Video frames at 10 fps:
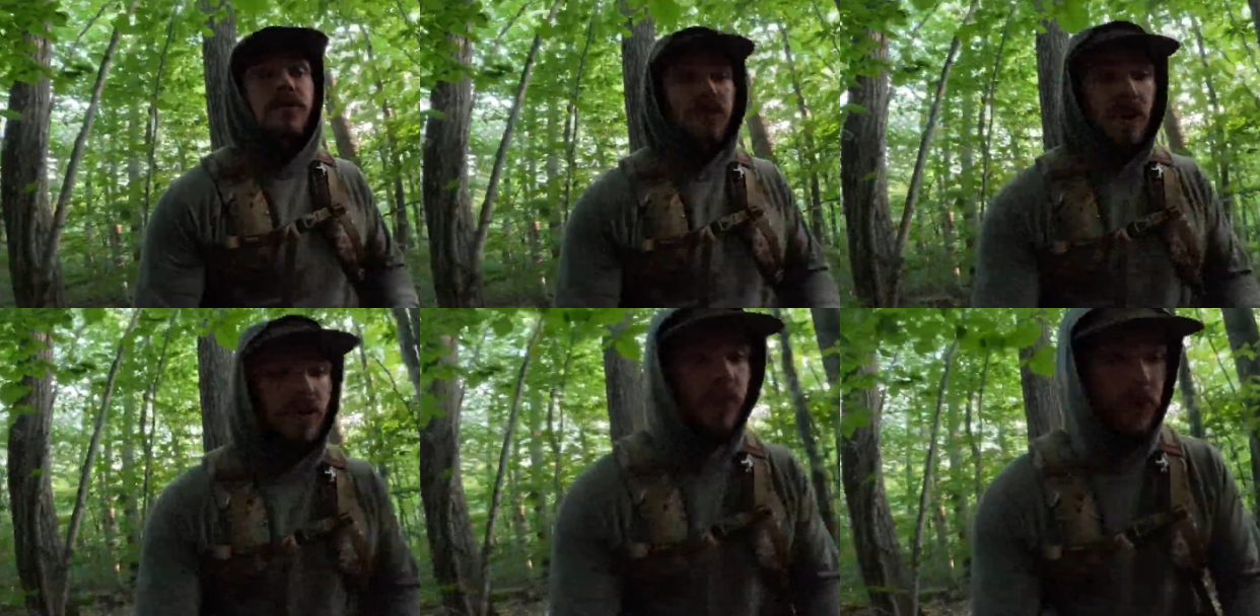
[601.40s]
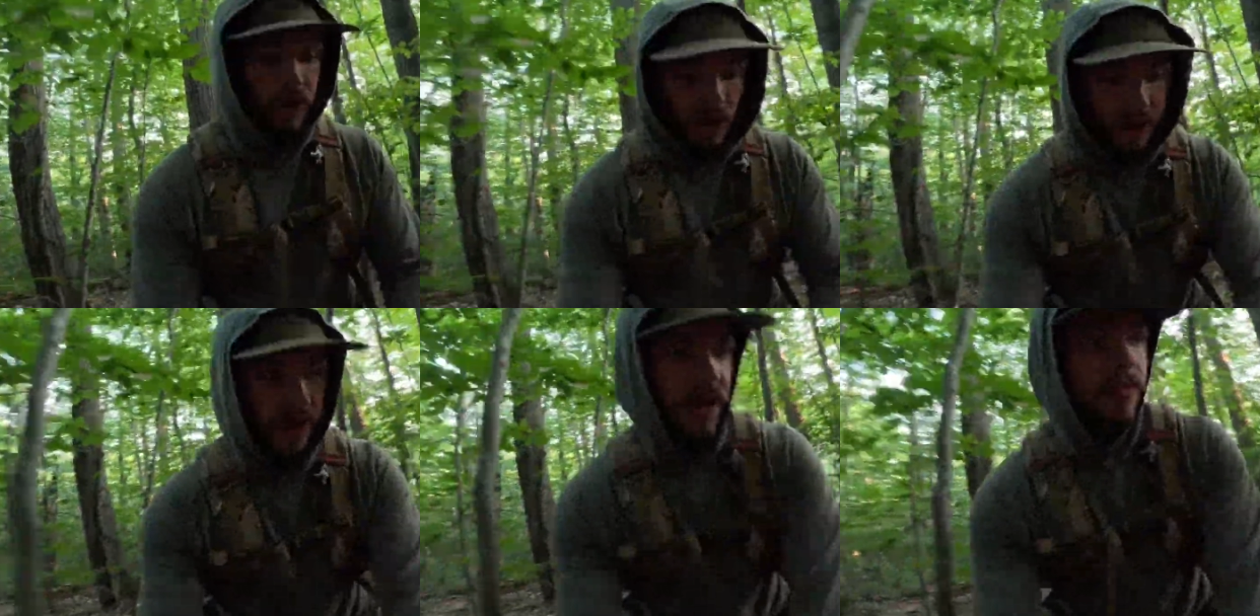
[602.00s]
try to avoid
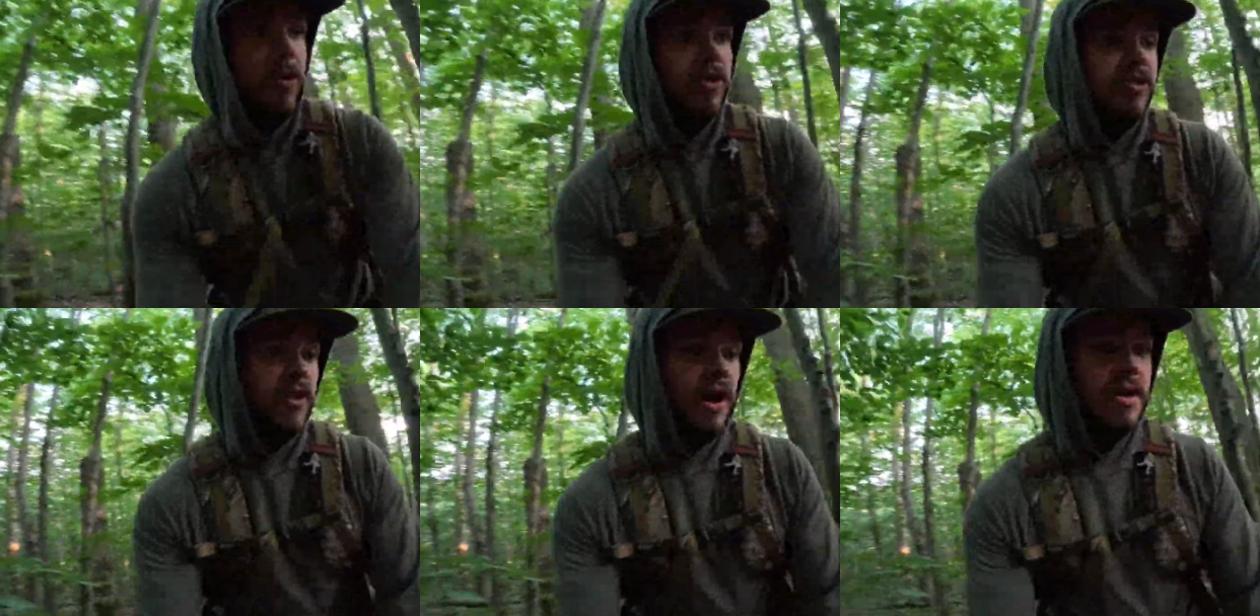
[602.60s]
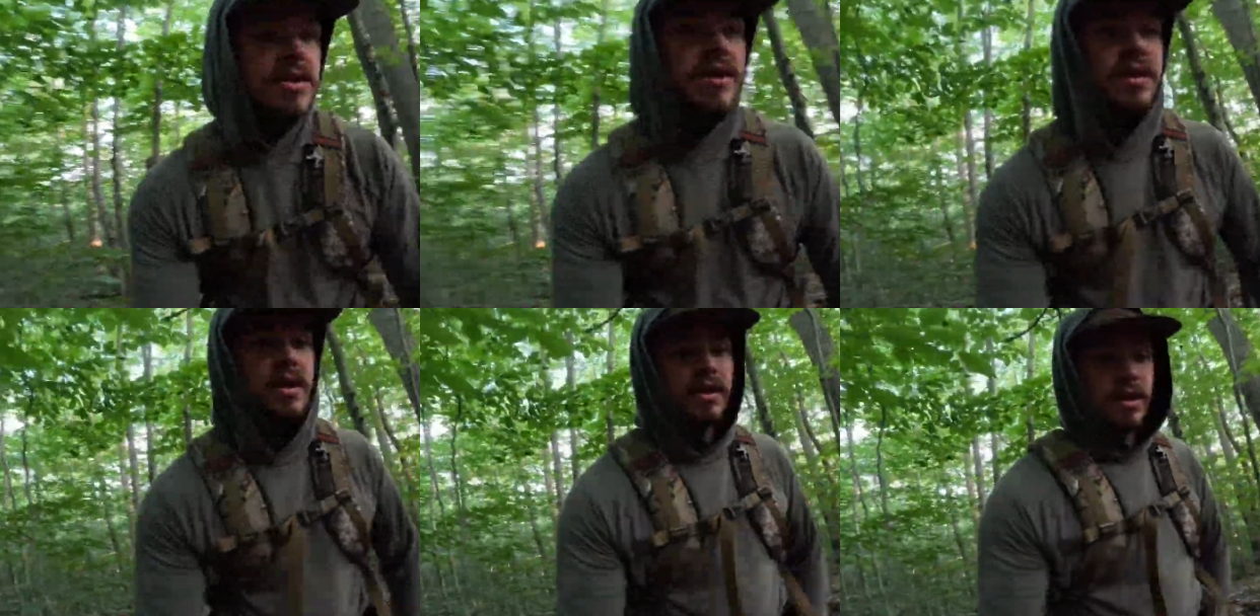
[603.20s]
causing any more stress.
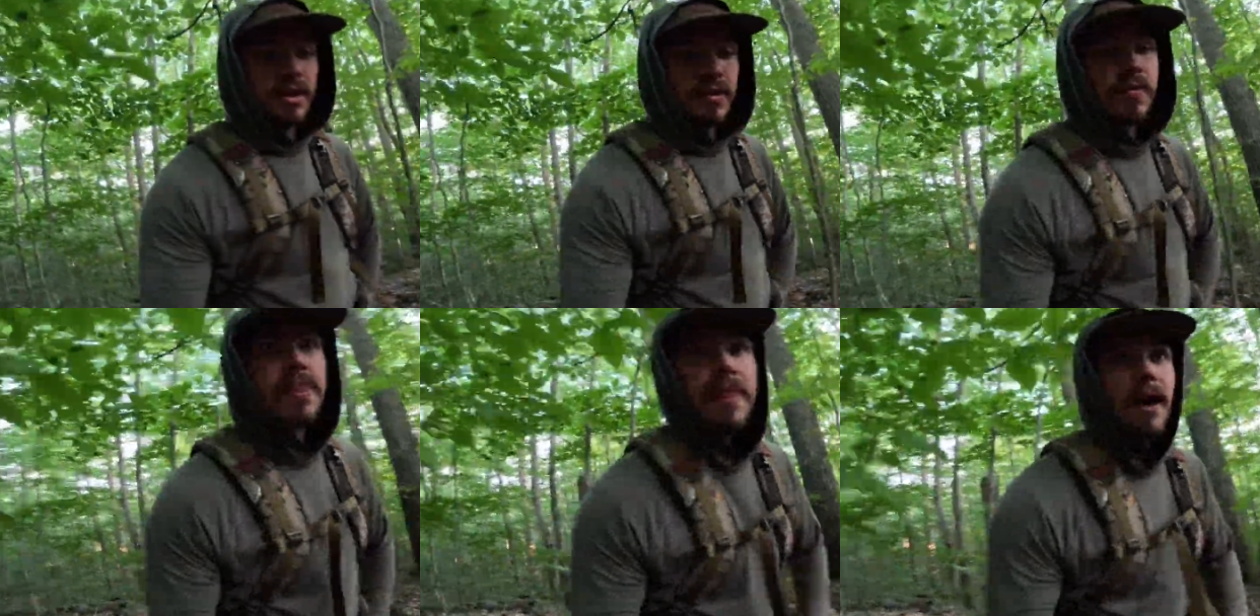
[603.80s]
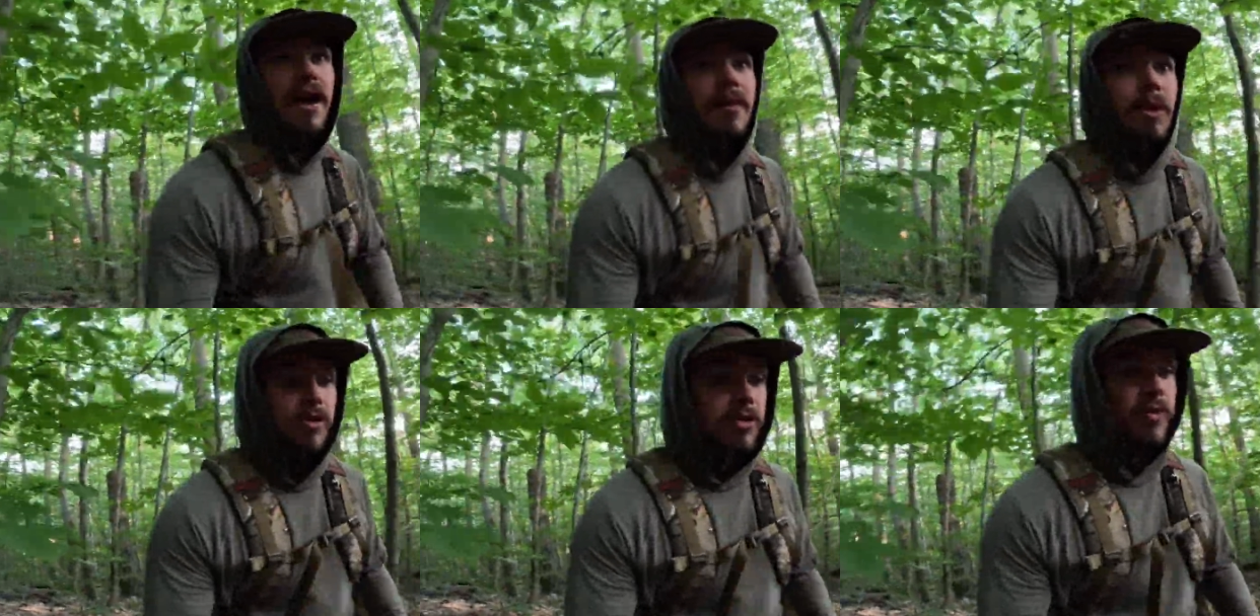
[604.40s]
I am
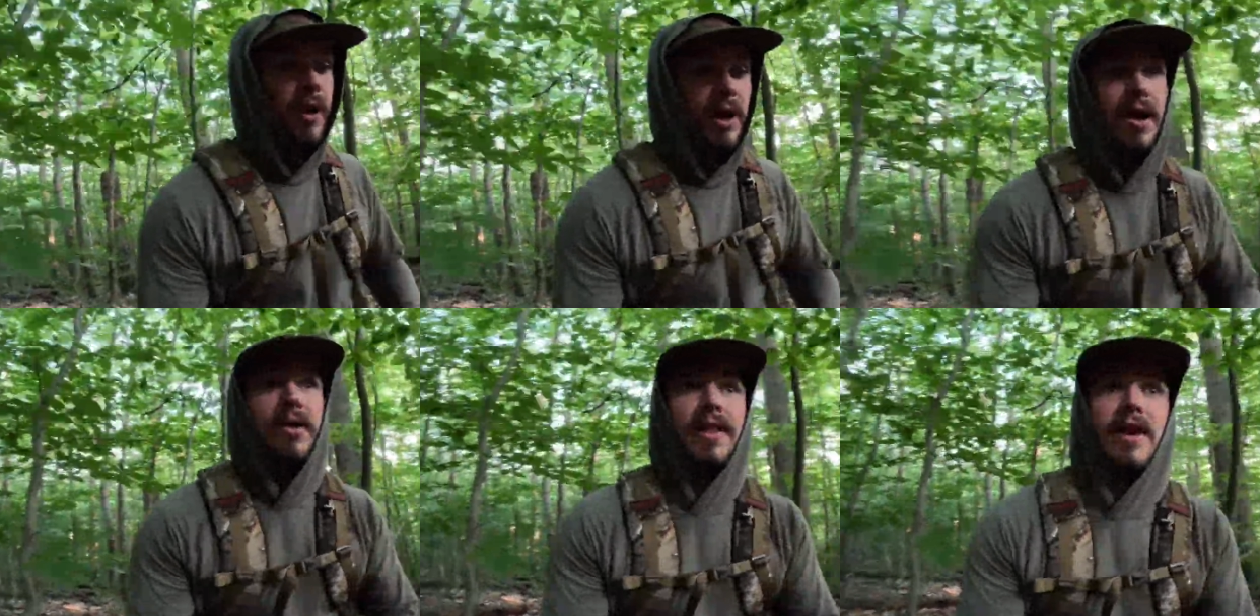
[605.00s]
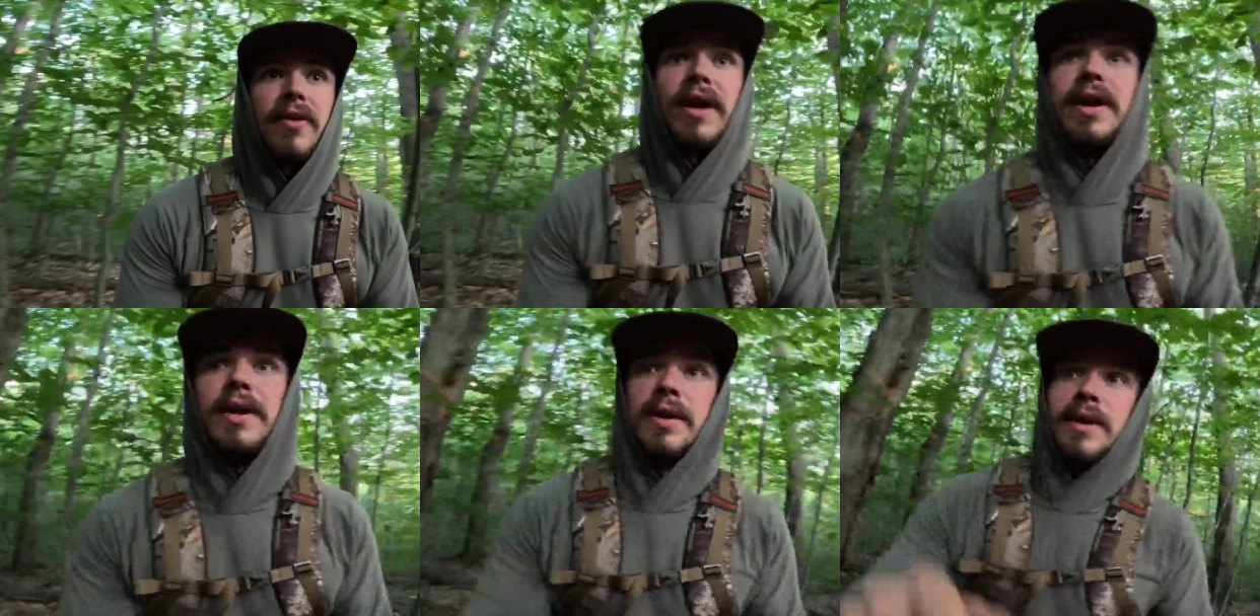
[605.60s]
also running out of daylight,
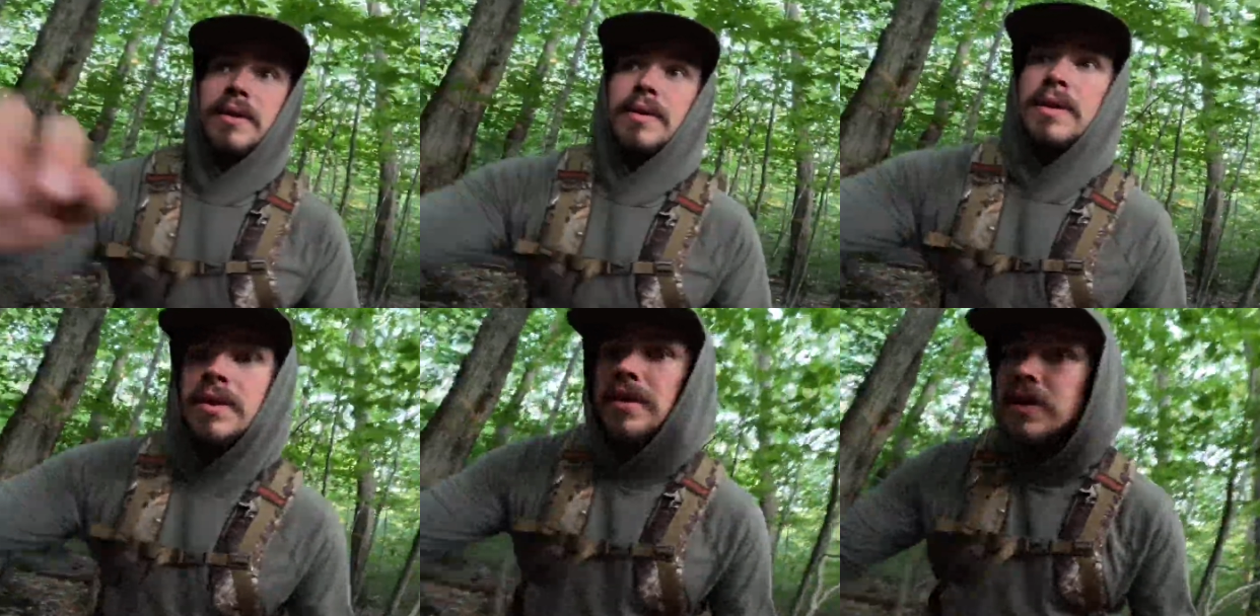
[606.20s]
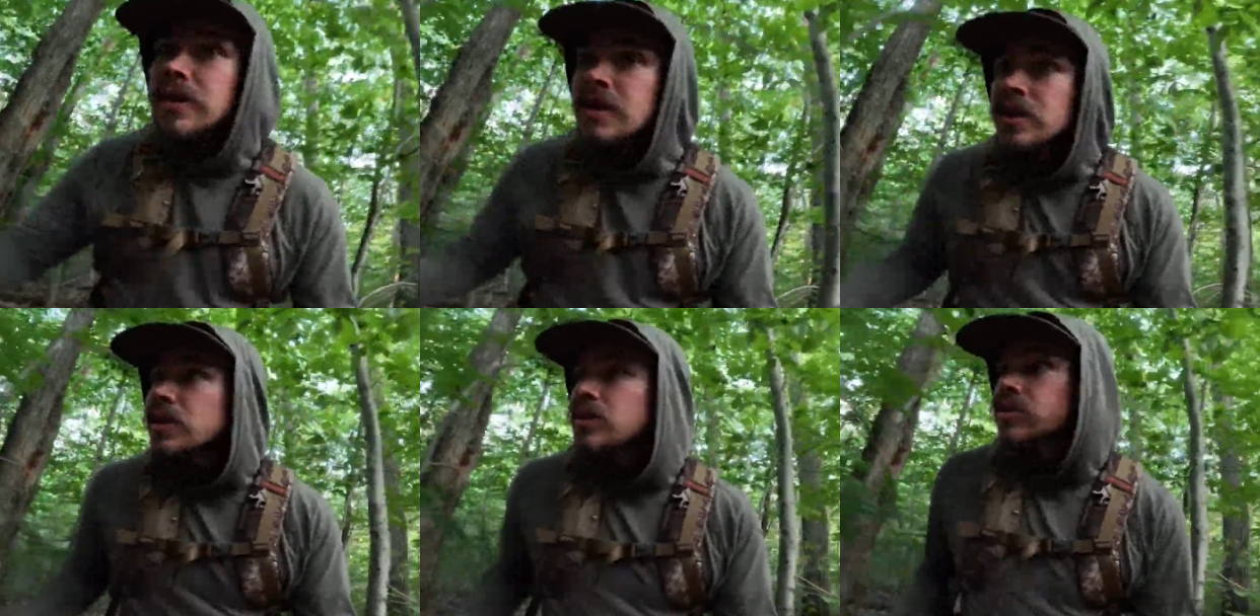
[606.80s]

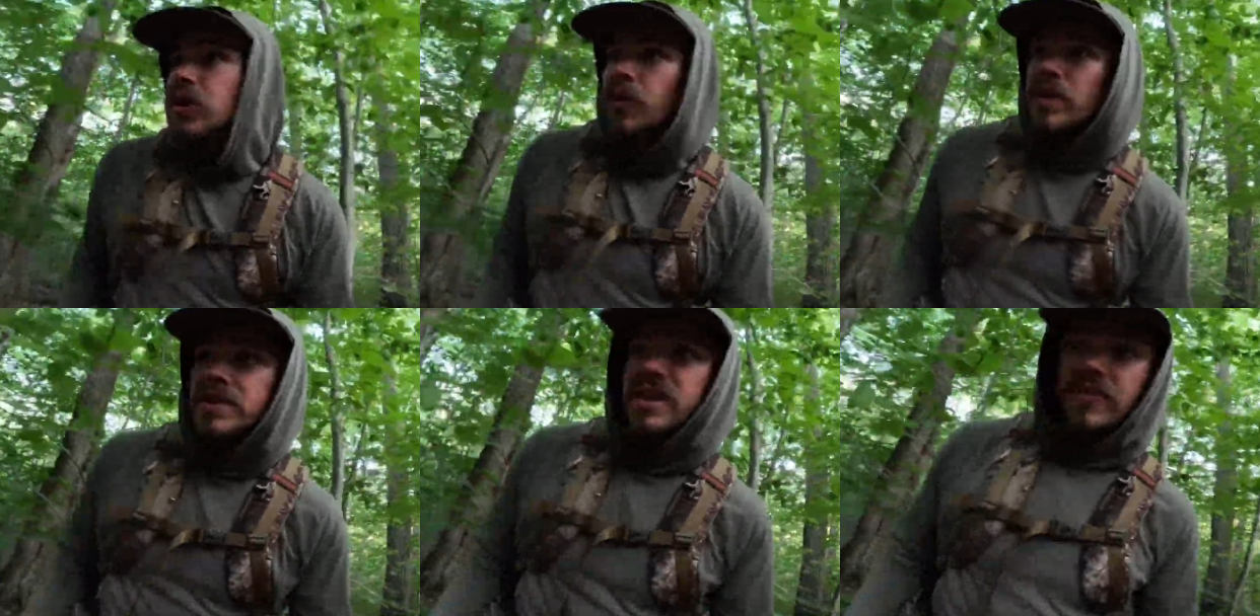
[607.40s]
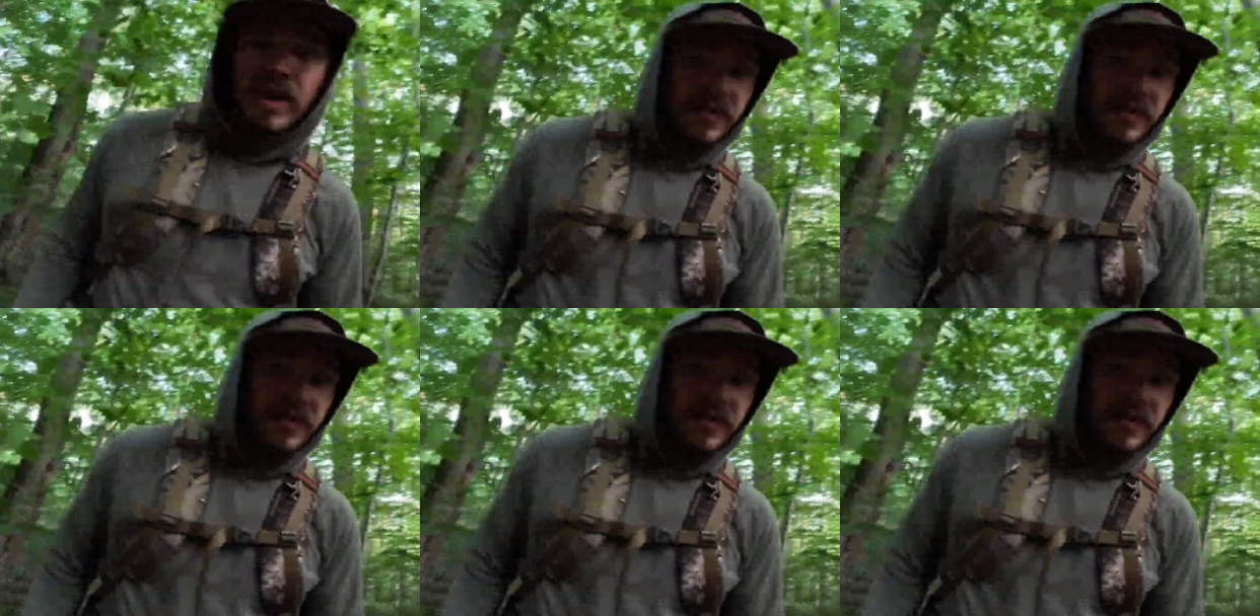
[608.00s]
so I want to see if I